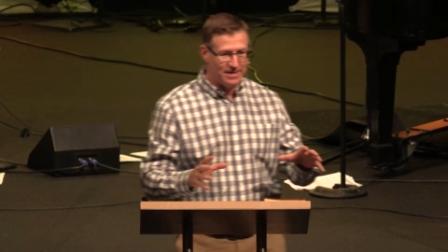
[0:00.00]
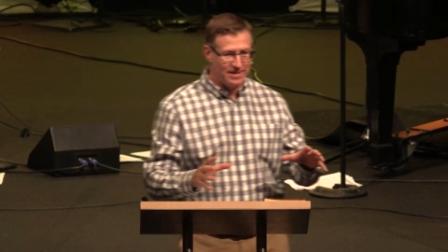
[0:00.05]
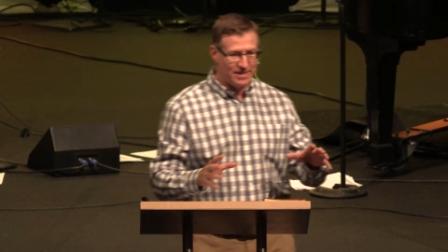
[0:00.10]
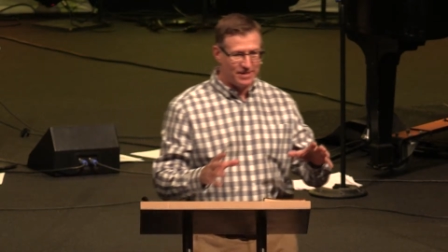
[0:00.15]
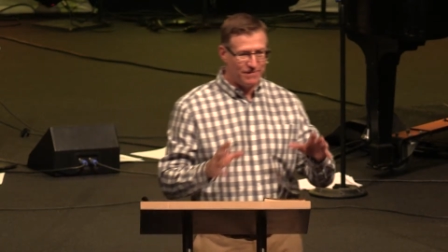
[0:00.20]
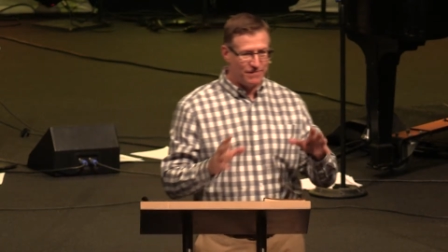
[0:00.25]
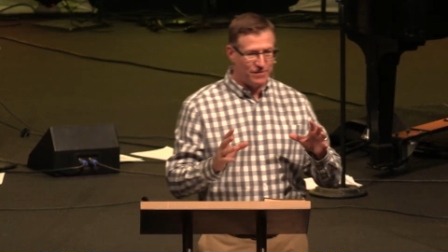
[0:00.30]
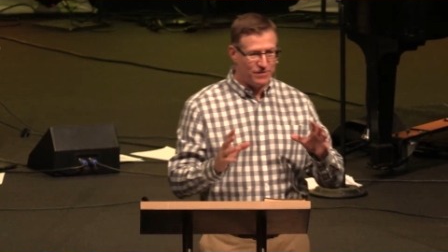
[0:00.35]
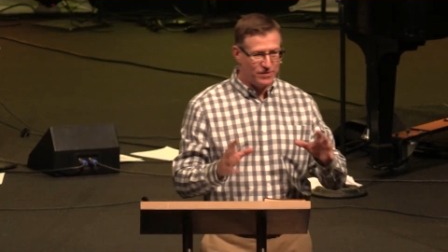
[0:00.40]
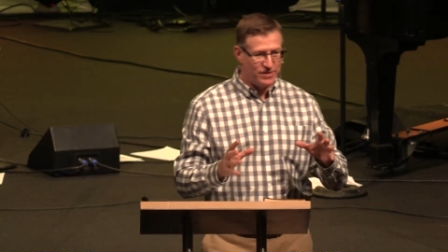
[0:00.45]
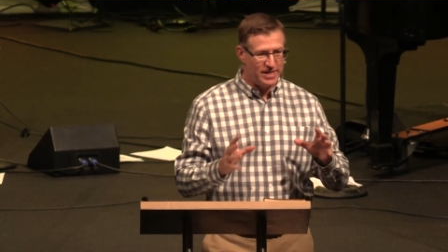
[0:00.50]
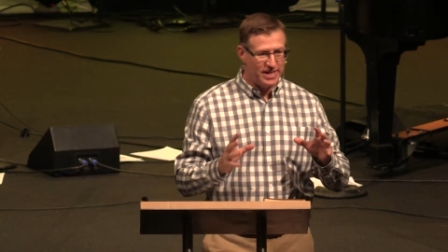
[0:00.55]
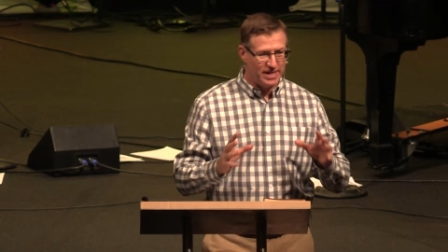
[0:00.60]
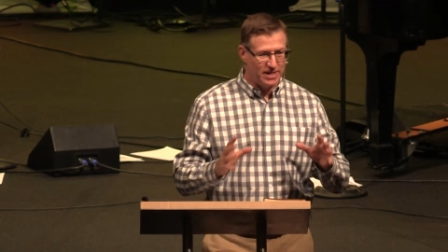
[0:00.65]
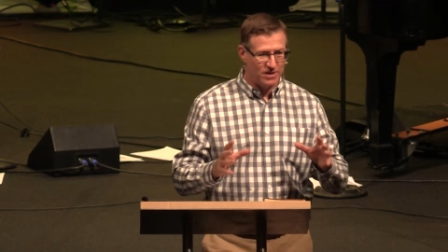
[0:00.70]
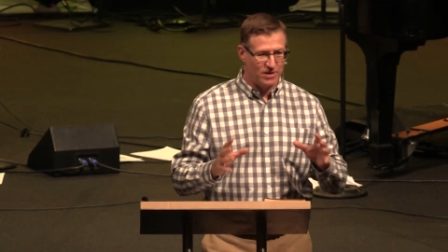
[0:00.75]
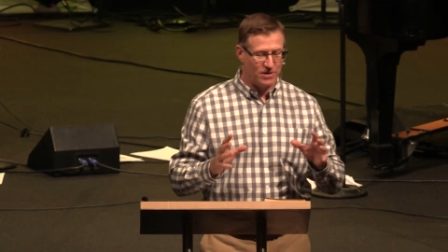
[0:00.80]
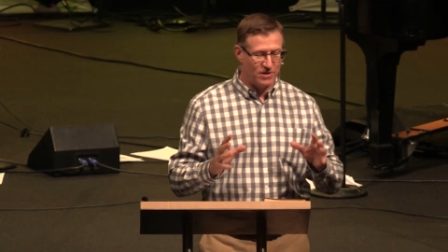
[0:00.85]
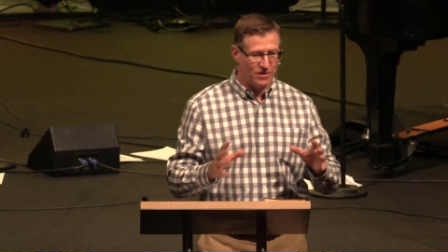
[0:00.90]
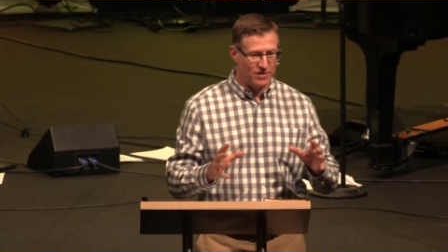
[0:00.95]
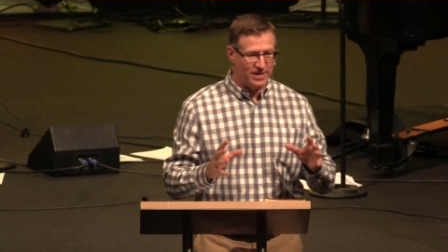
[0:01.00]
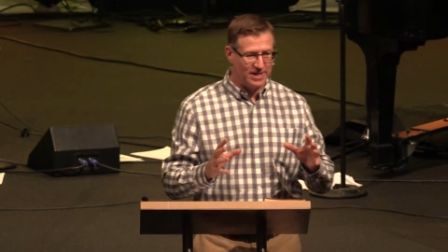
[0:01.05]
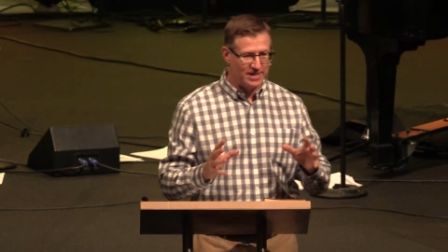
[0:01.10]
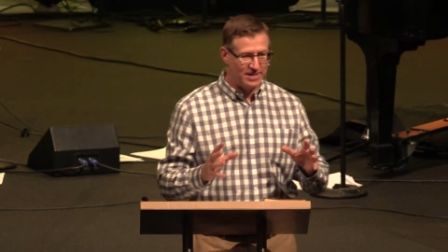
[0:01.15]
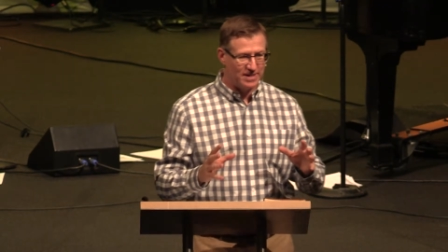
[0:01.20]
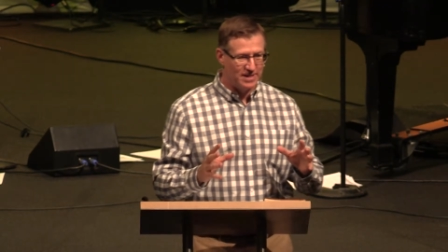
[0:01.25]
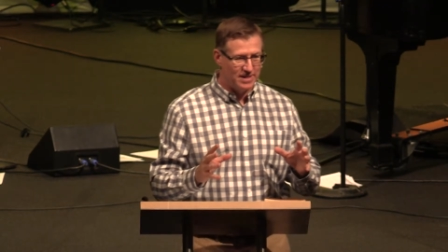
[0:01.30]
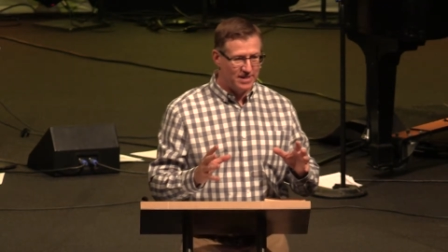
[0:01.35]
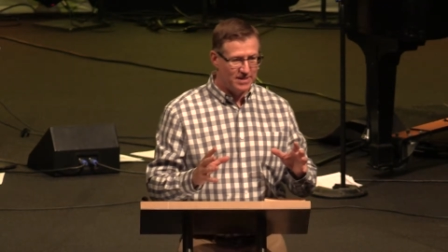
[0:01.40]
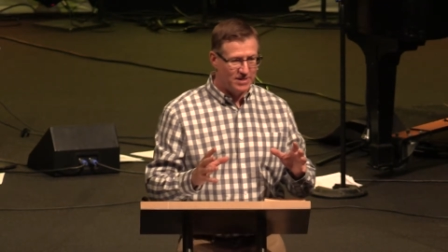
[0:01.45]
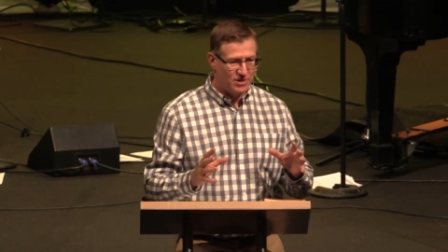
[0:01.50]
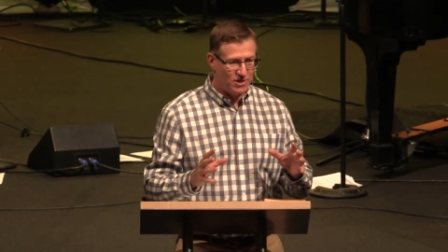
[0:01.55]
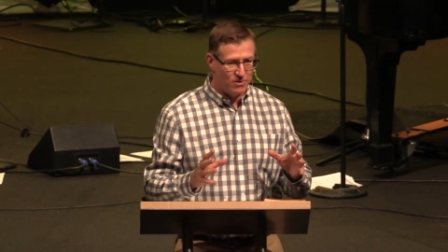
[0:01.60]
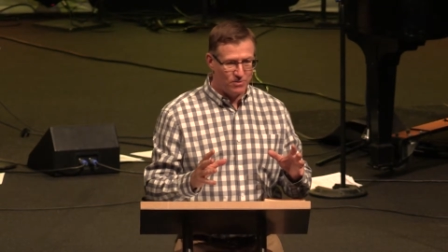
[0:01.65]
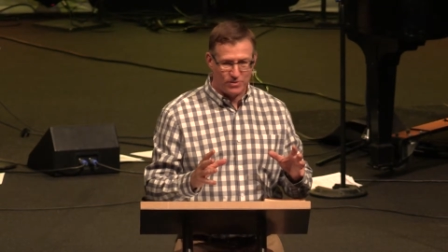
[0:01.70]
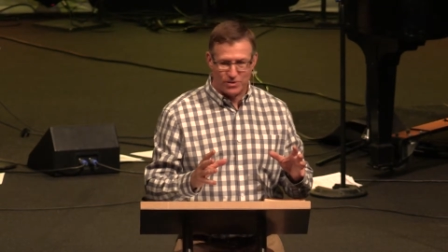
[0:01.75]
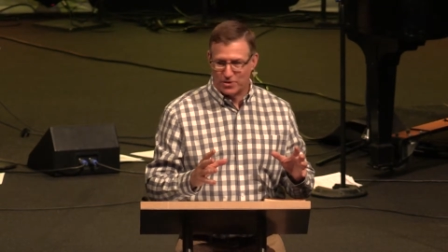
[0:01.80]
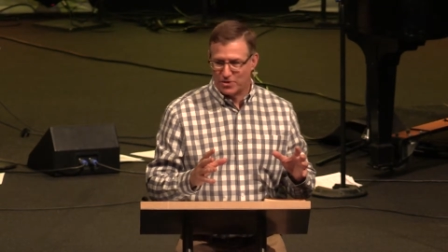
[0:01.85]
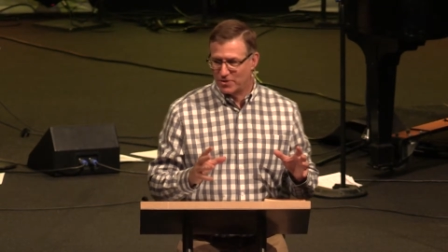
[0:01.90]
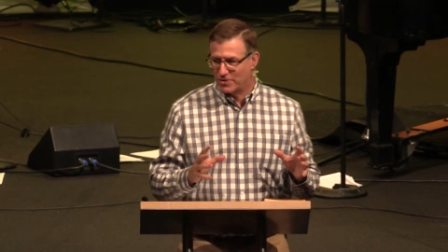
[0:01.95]
the first thing you learn is
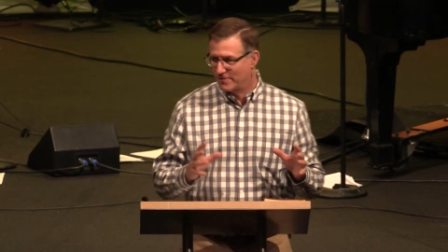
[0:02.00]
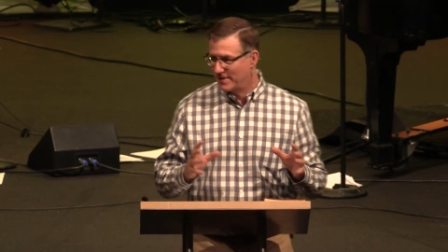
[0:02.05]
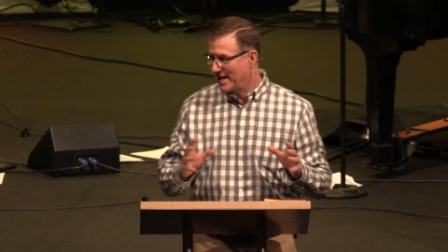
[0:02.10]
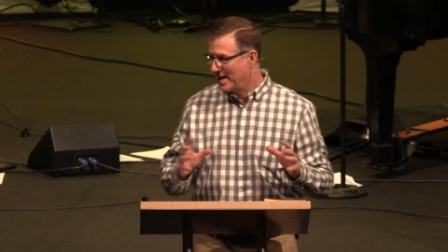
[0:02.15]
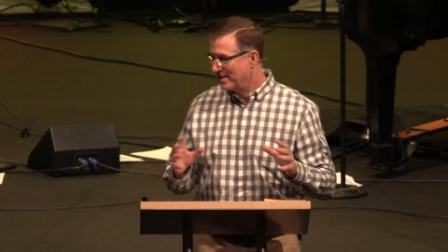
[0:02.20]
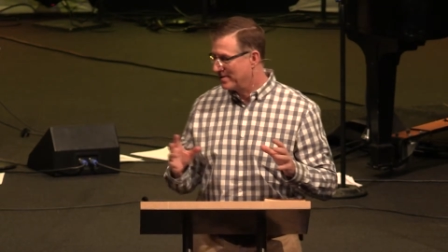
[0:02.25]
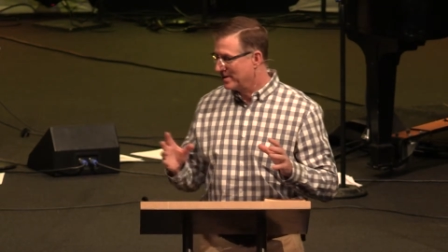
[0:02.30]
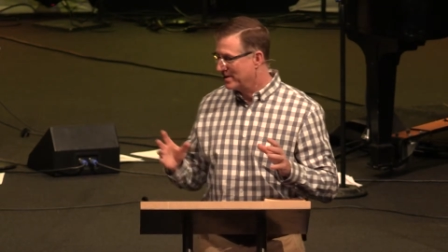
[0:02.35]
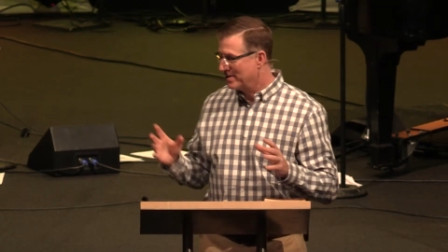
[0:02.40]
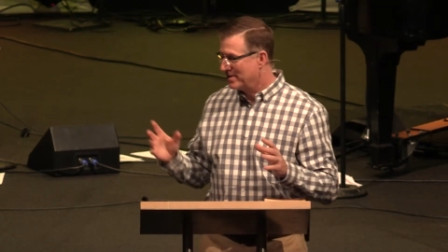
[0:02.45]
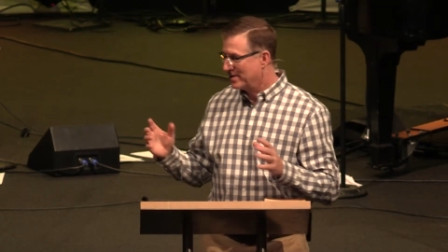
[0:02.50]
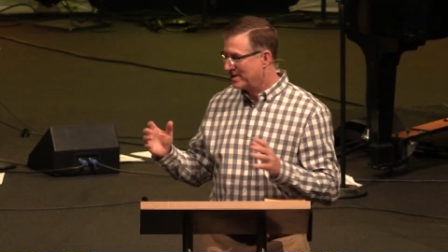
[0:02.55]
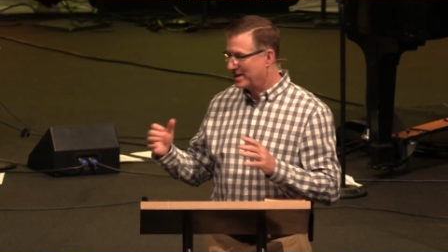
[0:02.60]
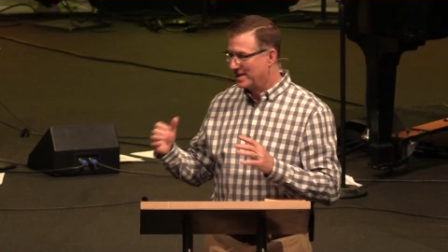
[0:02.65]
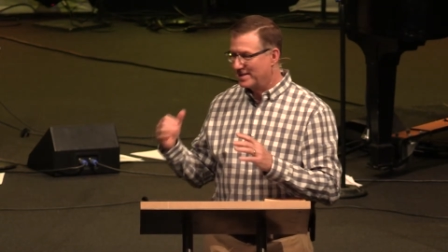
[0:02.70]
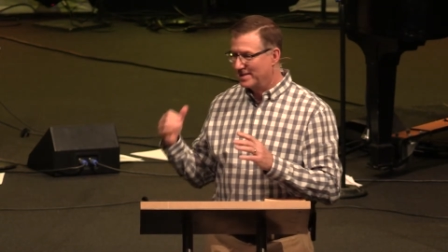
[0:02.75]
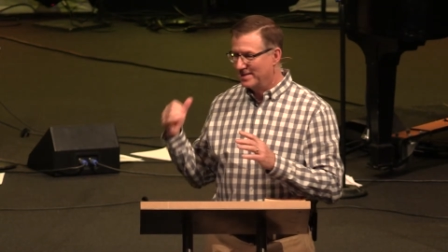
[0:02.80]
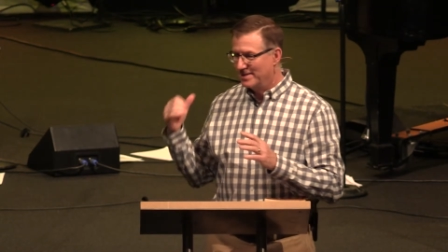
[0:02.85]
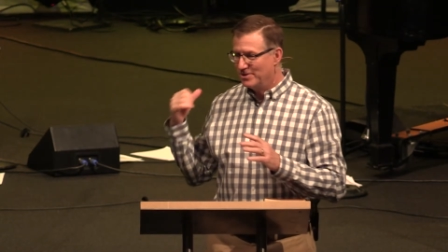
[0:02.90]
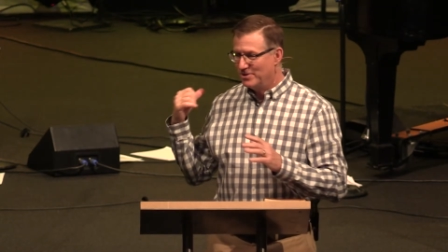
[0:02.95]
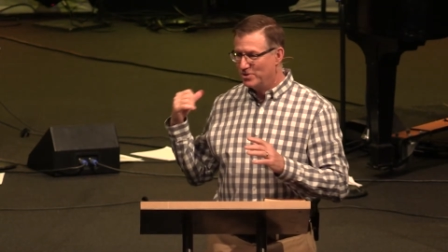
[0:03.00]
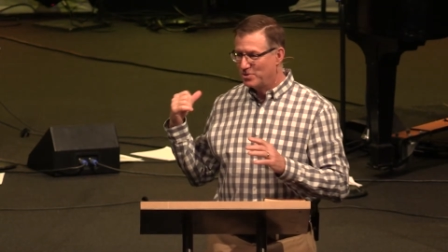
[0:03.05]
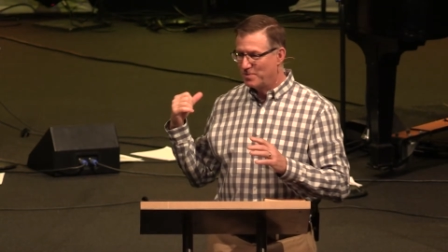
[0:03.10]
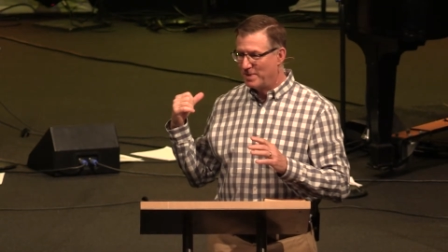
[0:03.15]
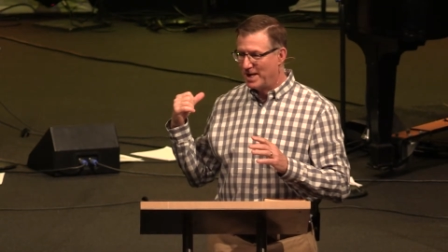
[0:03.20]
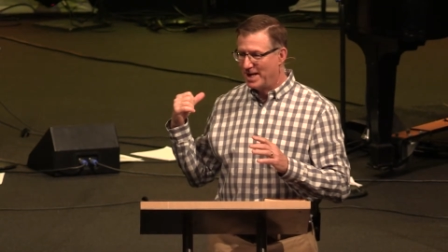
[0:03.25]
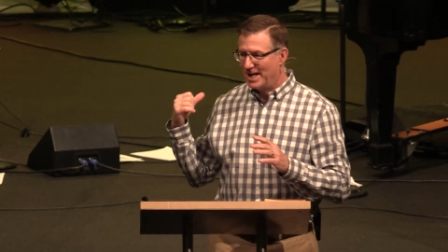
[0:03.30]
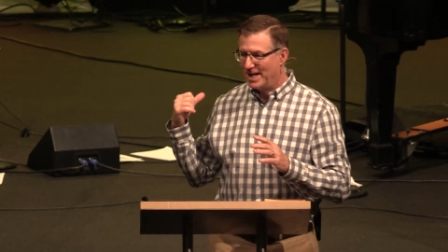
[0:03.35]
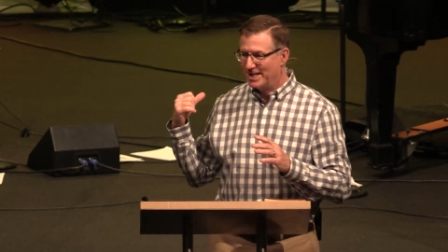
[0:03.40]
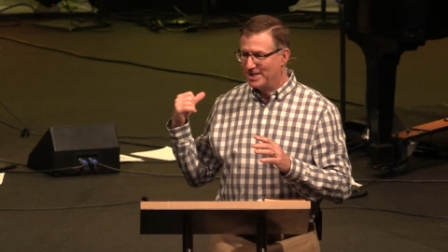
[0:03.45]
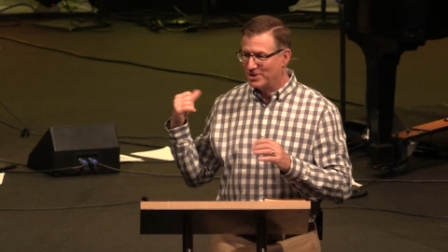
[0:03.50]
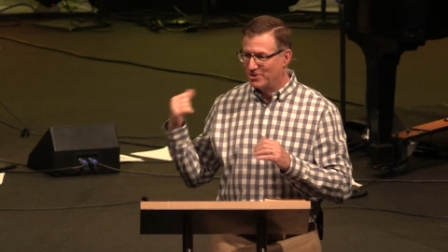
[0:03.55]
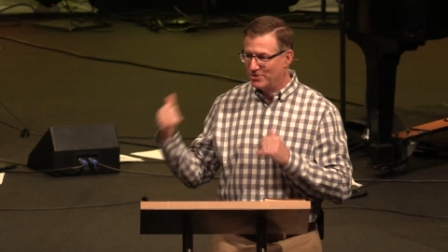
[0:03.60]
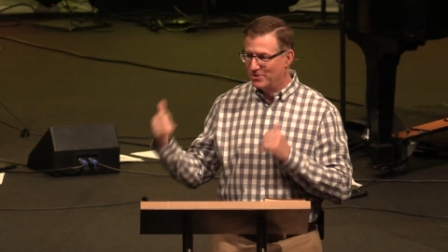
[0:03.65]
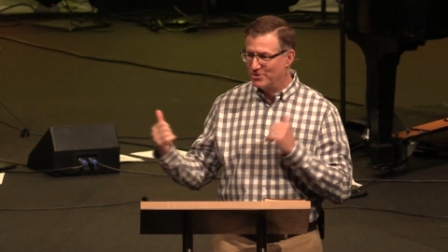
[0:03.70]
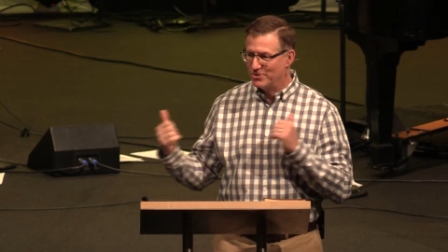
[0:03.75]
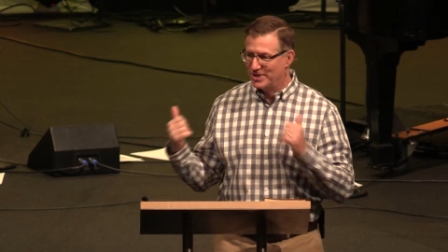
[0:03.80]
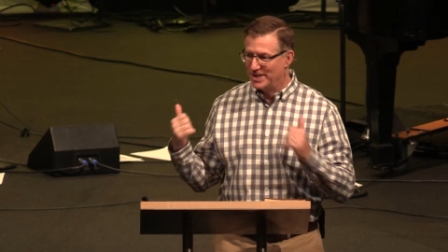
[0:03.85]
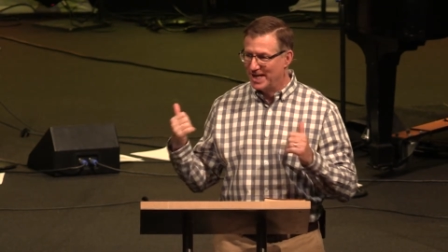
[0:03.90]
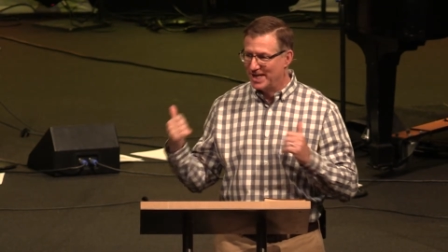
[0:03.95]
don't turn around and look at who's behind you or
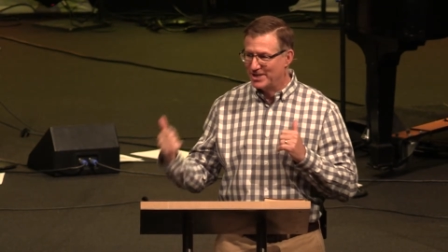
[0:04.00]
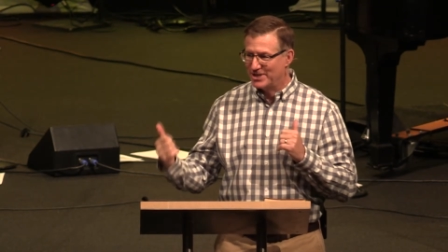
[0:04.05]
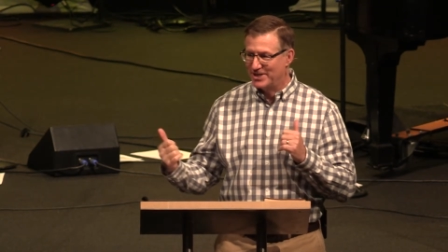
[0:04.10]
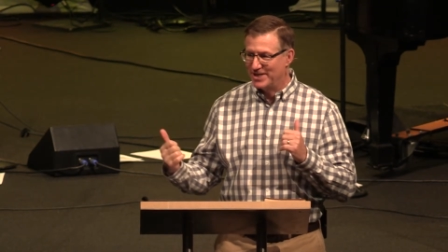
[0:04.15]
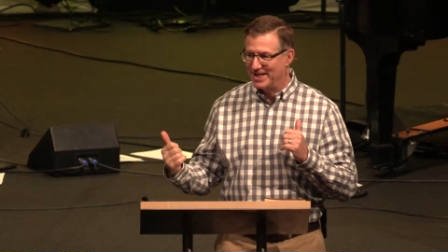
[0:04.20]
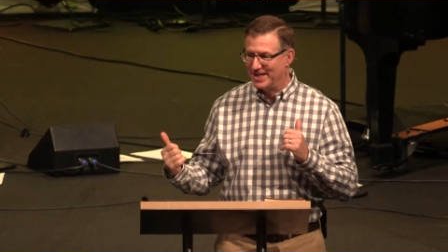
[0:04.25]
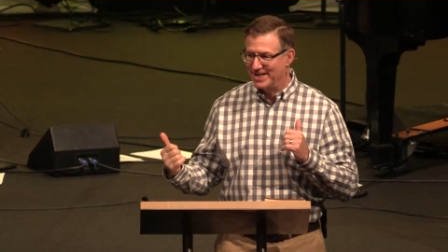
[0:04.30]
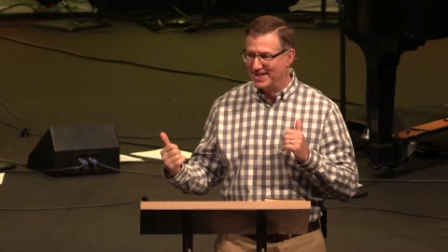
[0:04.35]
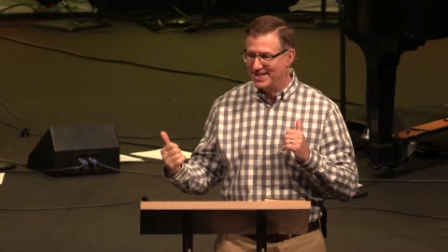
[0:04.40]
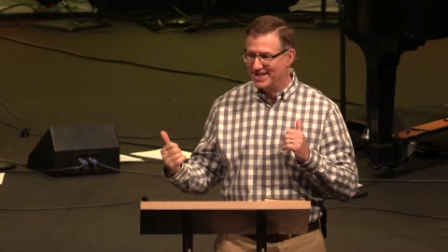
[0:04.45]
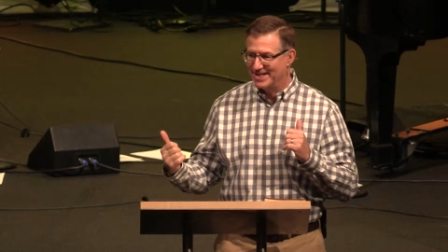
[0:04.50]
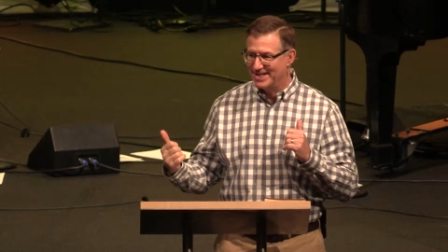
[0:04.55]
who's next to you.